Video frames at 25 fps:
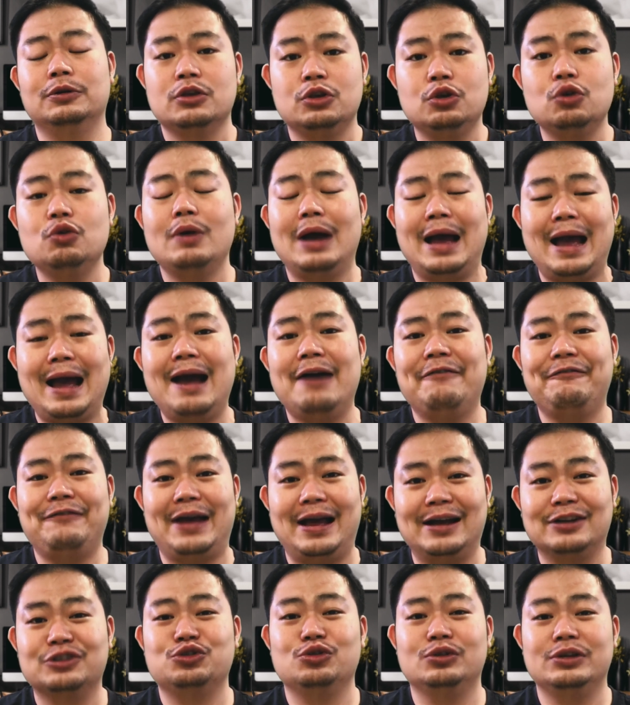you have
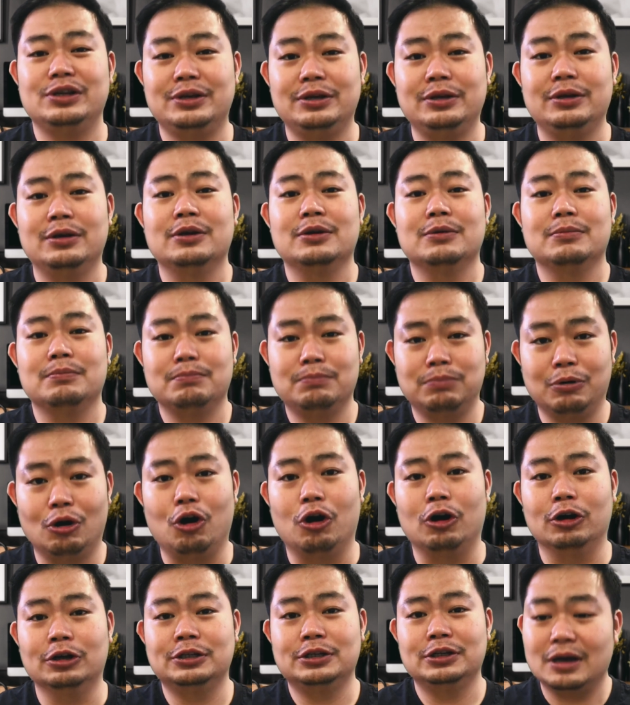actually
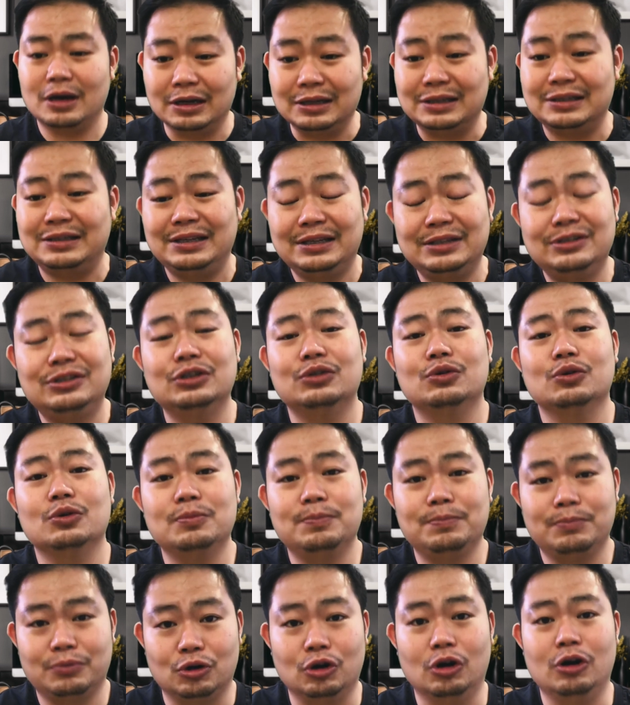bought a digital
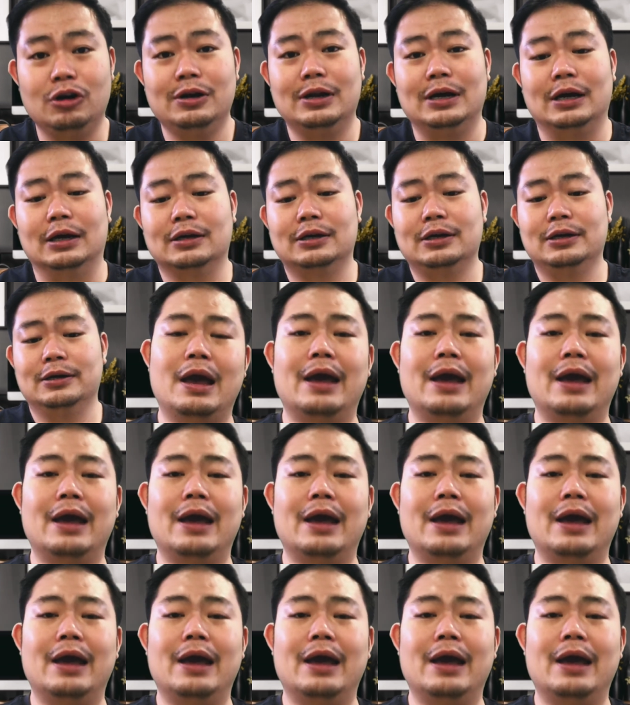product.